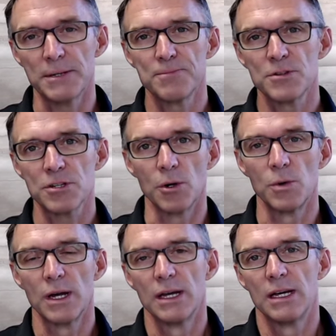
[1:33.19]

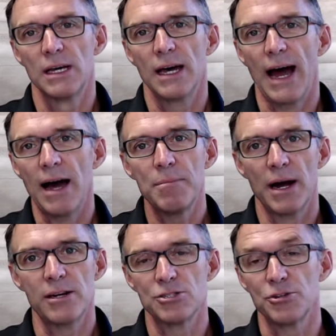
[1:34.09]
So
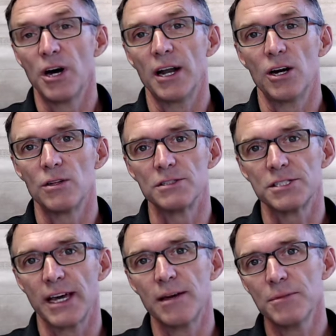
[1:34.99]
iBuyers are not all the same.